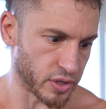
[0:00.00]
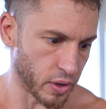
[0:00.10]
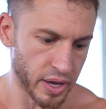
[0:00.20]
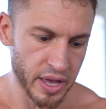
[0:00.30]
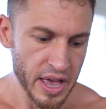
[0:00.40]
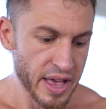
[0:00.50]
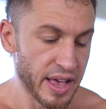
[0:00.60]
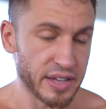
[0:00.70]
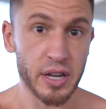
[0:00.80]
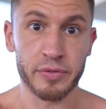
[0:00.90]
So
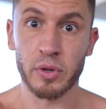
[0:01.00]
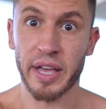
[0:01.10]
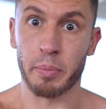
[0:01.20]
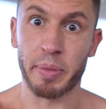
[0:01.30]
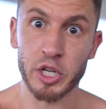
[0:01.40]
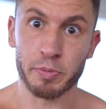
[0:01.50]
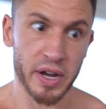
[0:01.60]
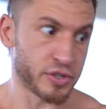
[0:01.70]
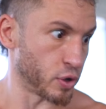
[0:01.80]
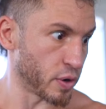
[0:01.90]
instead of doing like a bench
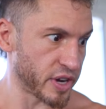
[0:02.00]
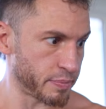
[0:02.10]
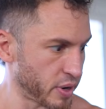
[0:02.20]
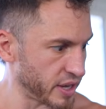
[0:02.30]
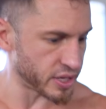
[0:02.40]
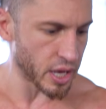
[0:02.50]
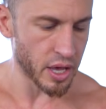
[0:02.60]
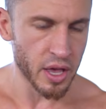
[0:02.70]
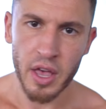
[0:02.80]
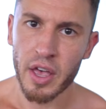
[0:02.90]
press or an overhead press,
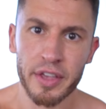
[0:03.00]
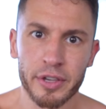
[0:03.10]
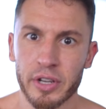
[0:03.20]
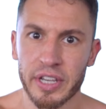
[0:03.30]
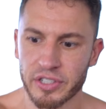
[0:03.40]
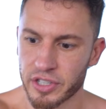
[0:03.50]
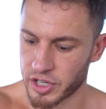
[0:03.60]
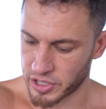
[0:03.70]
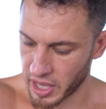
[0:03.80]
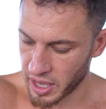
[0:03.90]
you could easily
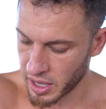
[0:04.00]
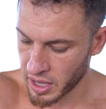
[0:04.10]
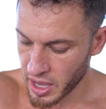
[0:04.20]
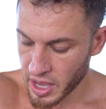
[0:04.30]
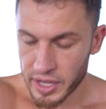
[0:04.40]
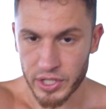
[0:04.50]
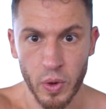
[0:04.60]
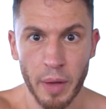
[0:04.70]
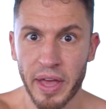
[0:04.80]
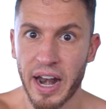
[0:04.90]
just
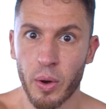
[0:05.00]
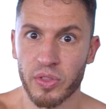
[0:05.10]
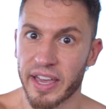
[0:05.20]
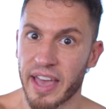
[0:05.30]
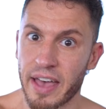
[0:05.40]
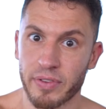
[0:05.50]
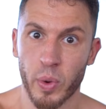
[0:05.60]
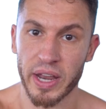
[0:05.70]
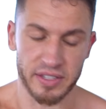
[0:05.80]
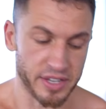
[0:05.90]
swap that out with like a heavy
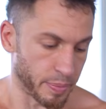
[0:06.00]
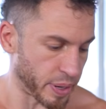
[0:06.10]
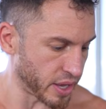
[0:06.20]
weighted dip.